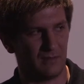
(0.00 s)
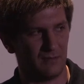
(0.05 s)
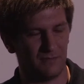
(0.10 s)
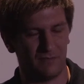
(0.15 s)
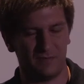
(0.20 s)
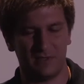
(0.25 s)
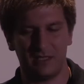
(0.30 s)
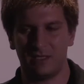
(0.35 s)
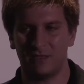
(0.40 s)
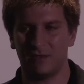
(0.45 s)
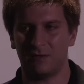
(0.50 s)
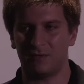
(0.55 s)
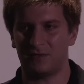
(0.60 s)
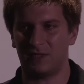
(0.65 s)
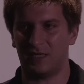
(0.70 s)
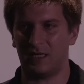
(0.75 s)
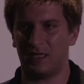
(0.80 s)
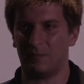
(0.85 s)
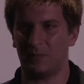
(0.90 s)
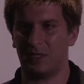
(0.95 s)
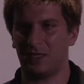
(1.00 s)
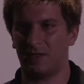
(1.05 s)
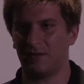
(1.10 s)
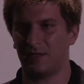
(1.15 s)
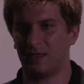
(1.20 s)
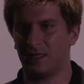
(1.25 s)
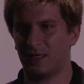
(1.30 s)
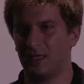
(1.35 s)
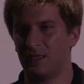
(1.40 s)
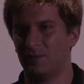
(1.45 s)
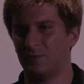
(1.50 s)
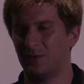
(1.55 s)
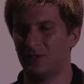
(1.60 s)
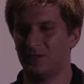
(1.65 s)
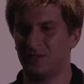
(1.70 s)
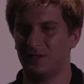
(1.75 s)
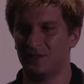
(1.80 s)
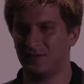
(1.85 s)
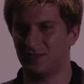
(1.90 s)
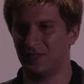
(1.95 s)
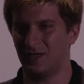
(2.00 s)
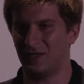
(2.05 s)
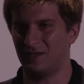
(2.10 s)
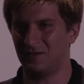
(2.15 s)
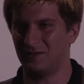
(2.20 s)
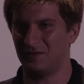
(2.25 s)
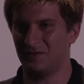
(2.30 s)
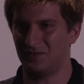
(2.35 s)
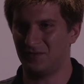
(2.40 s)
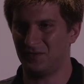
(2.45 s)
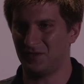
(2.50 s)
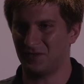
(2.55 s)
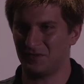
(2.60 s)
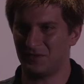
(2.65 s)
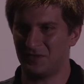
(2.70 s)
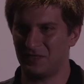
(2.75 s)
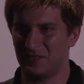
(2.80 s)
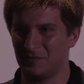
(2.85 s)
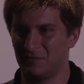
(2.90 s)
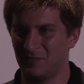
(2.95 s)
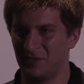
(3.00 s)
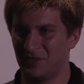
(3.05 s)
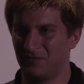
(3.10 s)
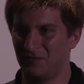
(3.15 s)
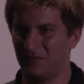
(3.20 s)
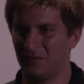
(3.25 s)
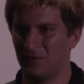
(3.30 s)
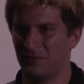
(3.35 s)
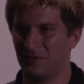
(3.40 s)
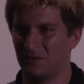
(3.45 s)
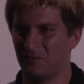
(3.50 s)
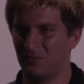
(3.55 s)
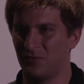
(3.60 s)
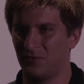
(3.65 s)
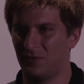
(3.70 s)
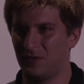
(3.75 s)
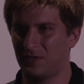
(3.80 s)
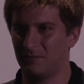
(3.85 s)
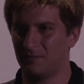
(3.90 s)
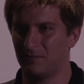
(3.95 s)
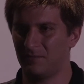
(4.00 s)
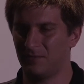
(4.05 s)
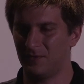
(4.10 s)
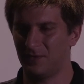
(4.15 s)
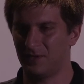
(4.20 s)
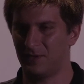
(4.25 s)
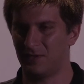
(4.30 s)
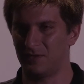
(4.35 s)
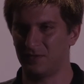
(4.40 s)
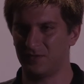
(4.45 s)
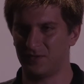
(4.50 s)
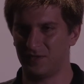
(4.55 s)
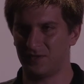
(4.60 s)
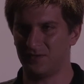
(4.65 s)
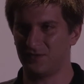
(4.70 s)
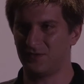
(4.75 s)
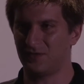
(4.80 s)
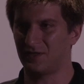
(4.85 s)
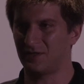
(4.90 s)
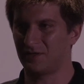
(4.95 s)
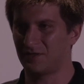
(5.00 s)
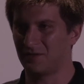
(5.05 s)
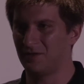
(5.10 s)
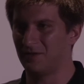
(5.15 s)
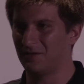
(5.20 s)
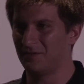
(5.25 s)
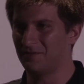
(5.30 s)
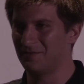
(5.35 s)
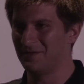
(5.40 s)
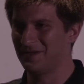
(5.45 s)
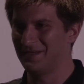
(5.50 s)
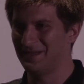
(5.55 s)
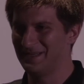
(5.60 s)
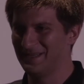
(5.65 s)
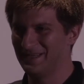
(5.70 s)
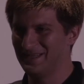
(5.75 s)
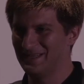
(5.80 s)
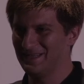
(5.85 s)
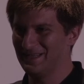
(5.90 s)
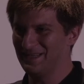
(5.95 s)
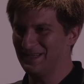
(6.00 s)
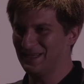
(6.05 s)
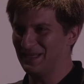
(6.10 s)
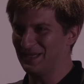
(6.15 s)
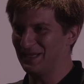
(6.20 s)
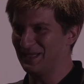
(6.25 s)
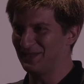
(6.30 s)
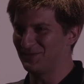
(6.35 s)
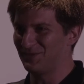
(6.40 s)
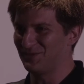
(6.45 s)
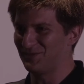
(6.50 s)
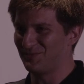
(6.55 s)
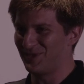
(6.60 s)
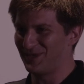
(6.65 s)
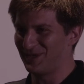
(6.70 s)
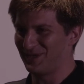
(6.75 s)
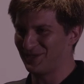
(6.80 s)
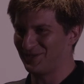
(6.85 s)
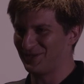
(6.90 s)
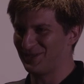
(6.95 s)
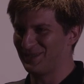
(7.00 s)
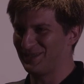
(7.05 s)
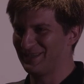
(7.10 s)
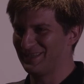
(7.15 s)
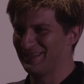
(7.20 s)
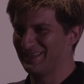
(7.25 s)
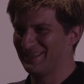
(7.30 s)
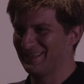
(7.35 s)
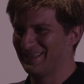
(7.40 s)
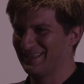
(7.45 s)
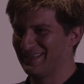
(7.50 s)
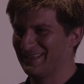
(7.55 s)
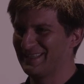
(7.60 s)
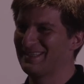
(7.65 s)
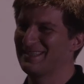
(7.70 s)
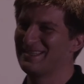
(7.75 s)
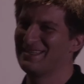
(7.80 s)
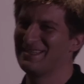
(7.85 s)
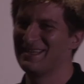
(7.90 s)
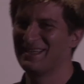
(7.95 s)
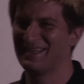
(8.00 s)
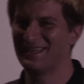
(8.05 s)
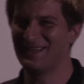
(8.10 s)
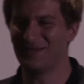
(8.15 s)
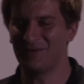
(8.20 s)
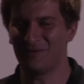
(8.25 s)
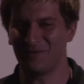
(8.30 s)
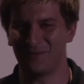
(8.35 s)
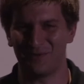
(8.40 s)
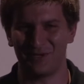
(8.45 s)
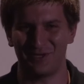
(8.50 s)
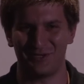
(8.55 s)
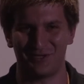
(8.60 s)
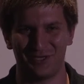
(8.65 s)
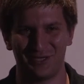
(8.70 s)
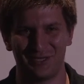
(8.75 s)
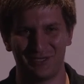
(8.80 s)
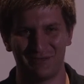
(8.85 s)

video tap out of the camera is not 16-bit floating point, there's this thing called ACES Proxy, which